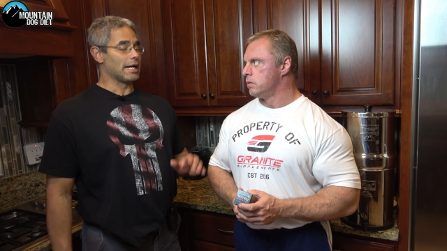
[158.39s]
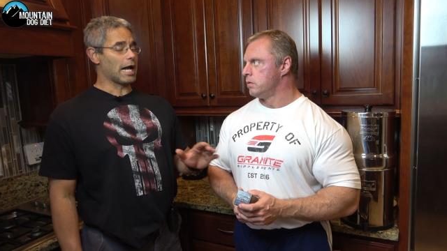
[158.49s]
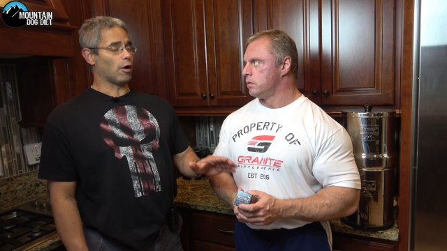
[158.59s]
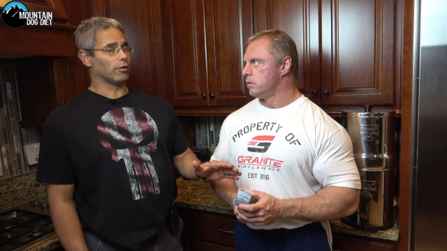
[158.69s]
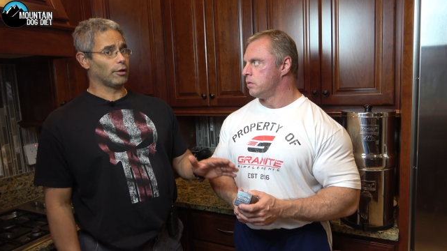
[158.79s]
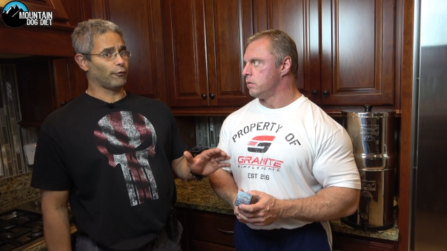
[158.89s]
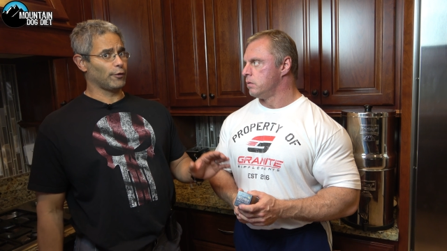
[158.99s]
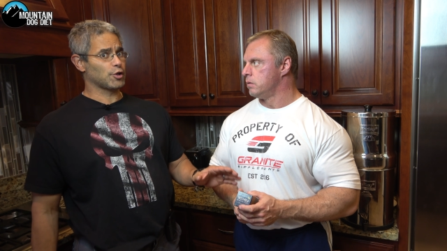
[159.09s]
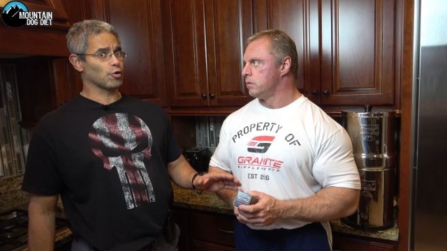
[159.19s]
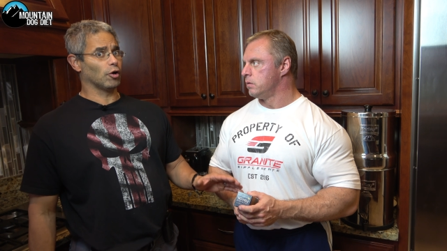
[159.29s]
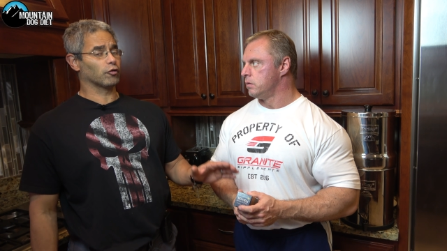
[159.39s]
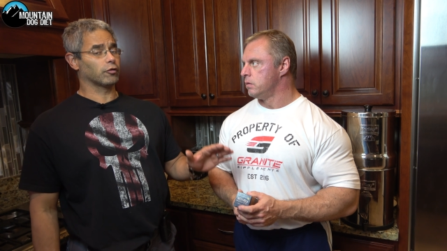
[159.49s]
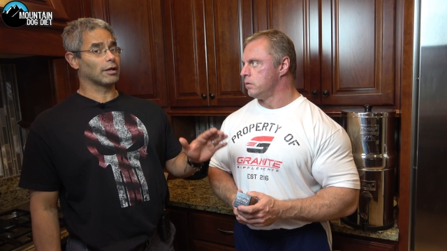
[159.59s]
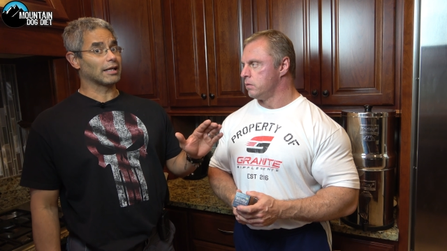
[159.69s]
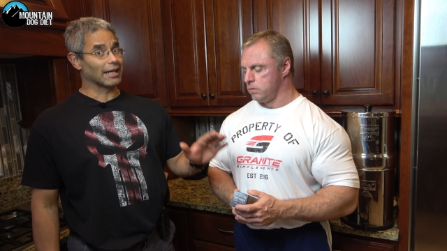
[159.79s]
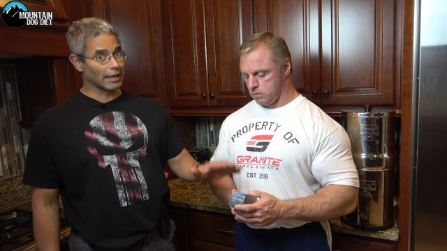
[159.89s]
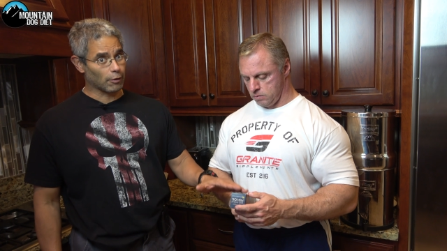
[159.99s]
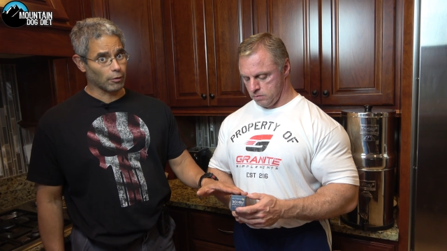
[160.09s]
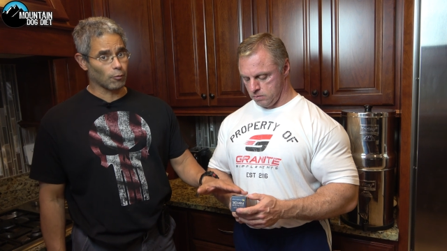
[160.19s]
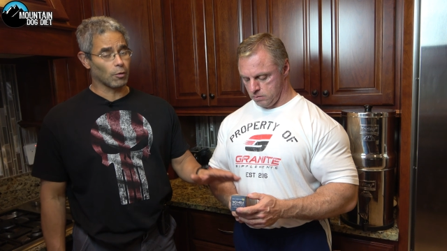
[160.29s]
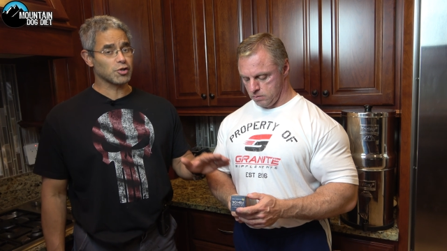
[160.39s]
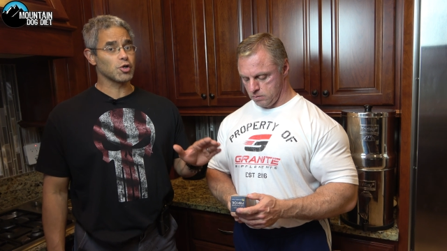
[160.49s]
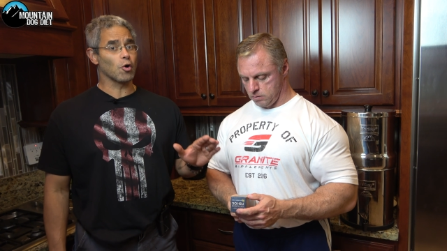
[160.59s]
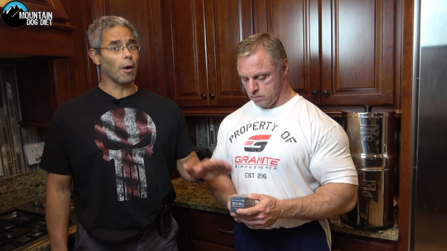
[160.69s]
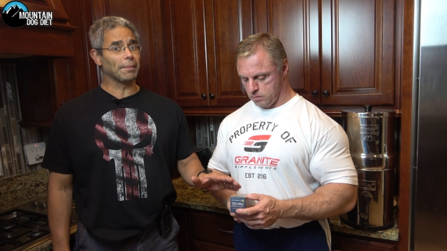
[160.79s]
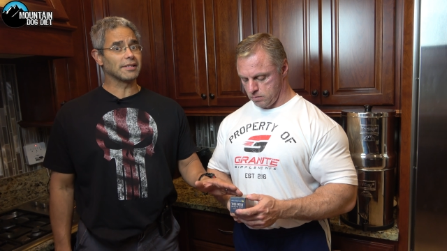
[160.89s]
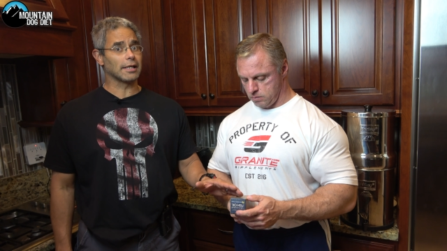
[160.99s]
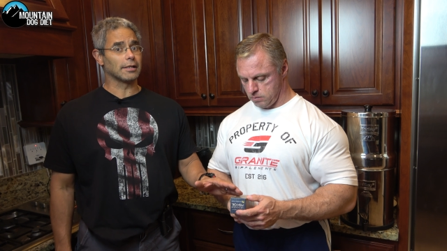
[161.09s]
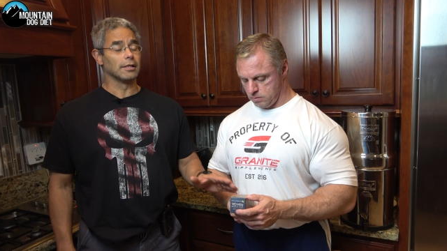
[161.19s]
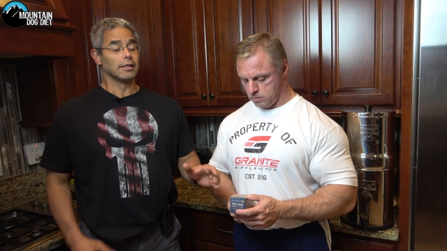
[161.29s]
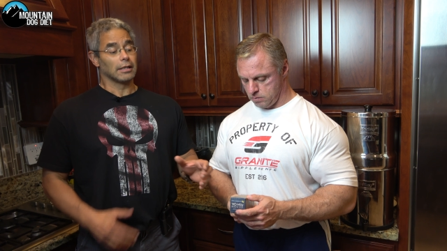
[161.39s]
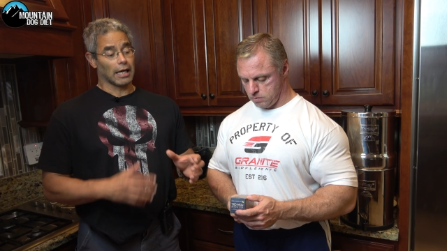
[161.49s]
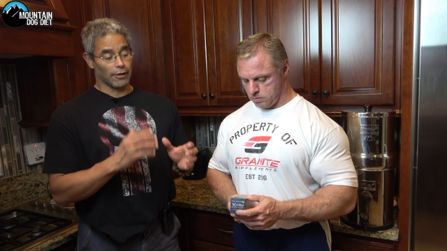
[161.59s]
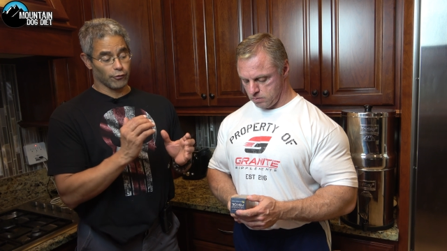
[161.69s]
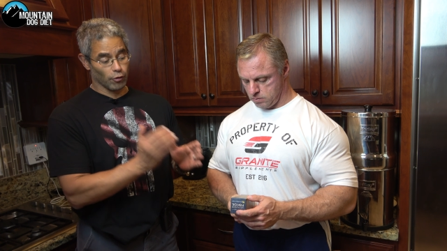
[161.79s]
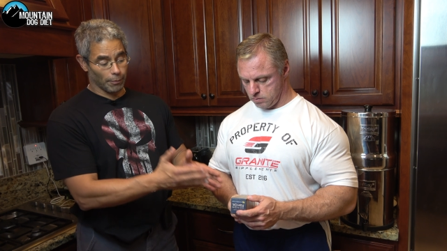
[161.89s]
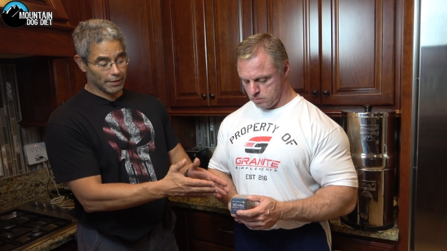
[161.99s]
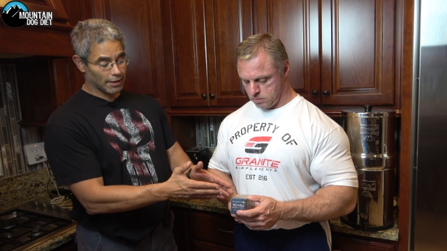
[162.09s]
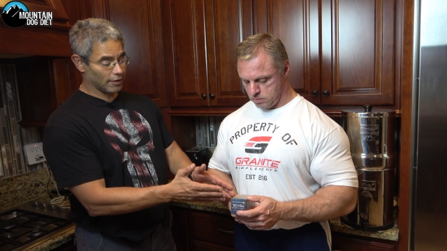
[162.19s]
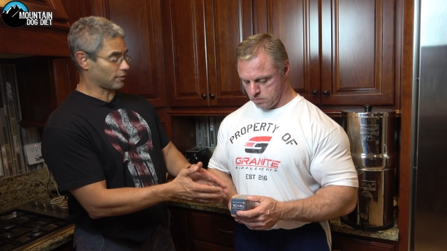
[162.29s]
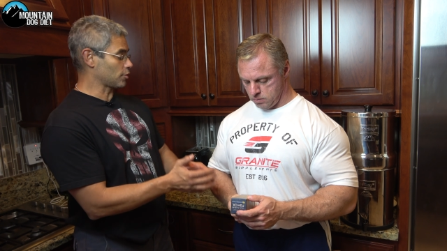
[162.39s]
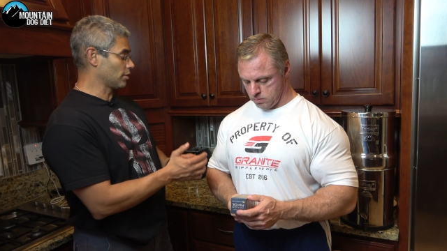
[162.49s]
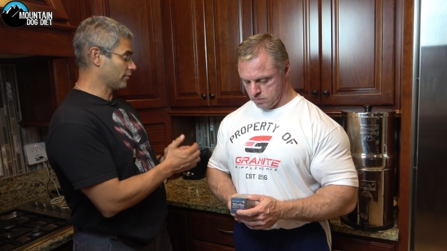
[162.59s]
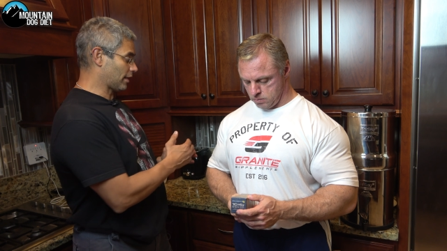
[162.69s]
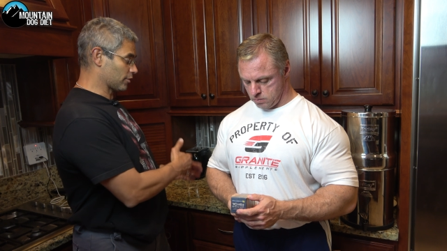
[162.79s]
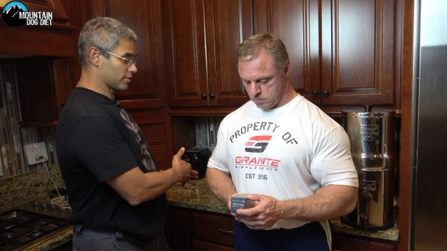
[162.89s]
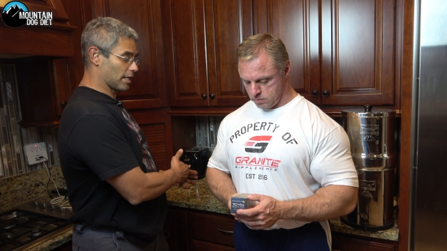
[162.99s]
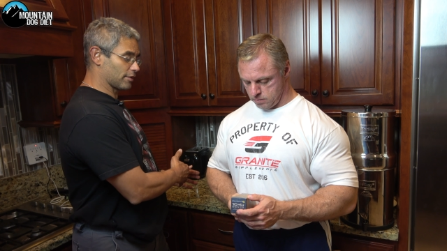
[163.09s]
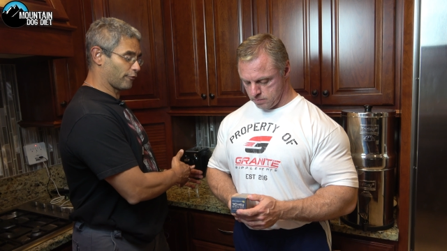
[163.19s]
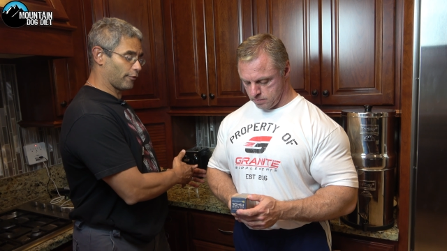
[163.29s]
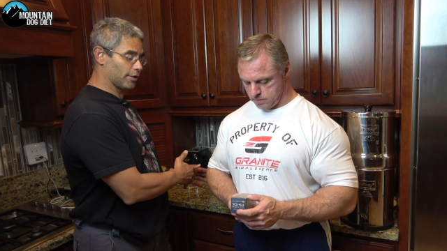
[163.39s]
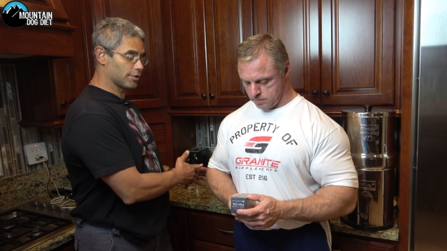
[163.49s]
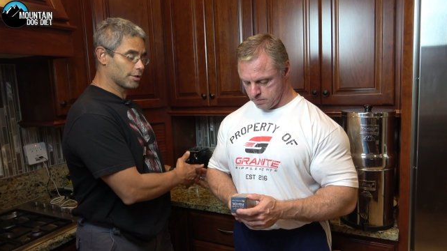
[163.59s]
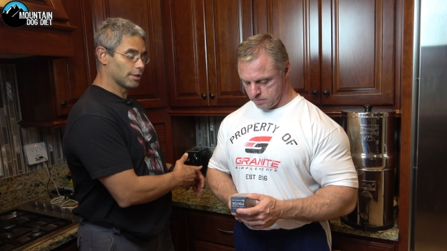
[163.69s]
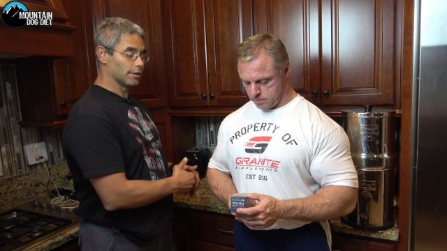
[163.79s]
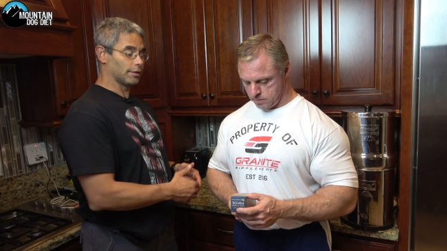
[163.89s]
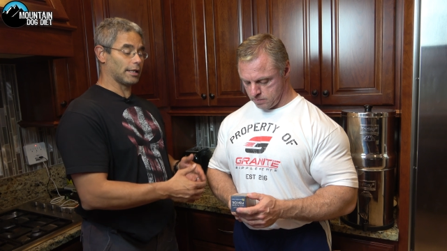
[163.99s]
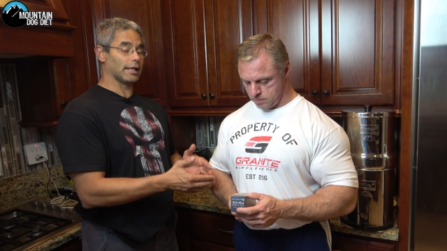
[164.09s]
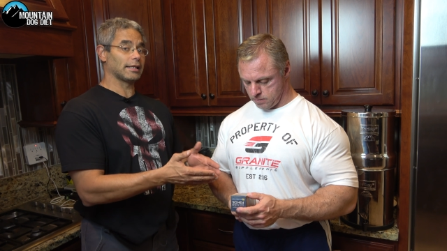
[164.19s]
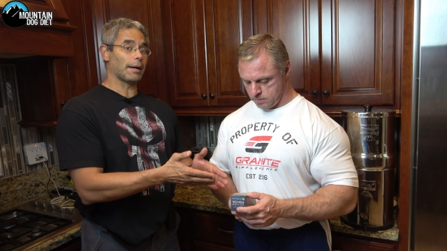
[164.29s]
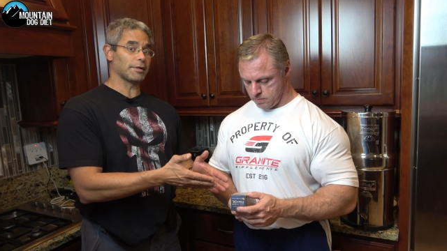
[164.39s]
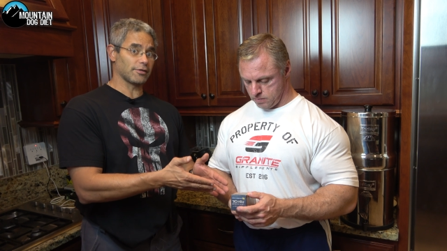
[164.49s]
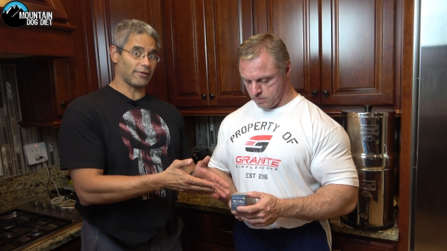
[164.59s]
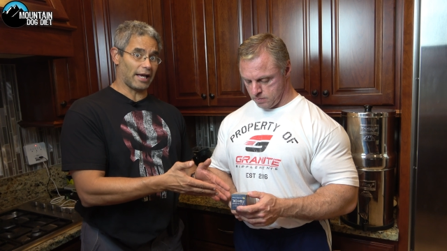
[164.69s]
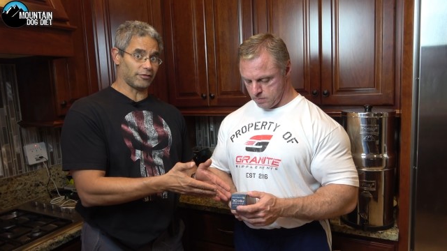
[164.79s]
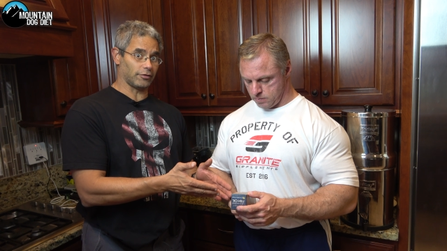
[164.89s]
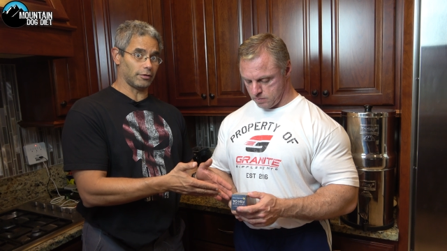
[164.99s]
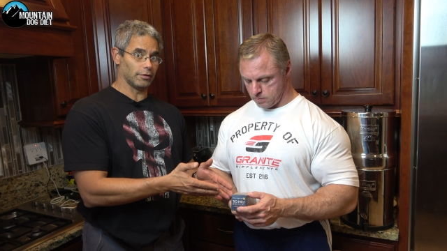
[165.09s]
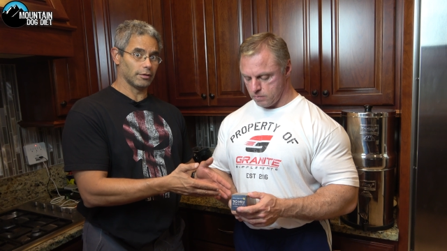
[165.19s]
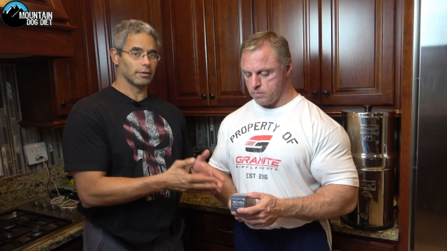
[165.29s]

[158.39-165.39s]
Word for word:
Speaker 1: Now the fish oils liquid, once you open them, if you open this and you leave it outside the fridge, they get damaged faster.